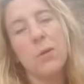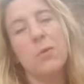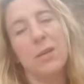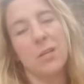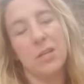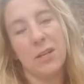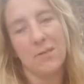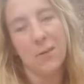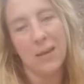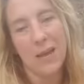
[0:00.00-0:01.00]
You question
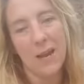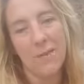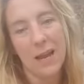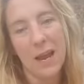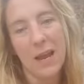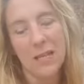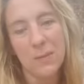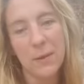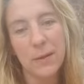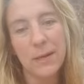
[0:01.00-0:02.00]
if you can even
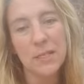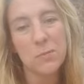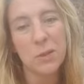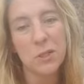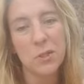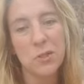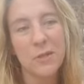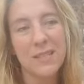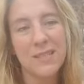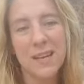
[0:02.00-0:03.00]
experience pleasure
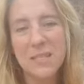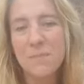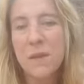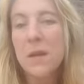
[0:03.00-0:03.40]
during sex.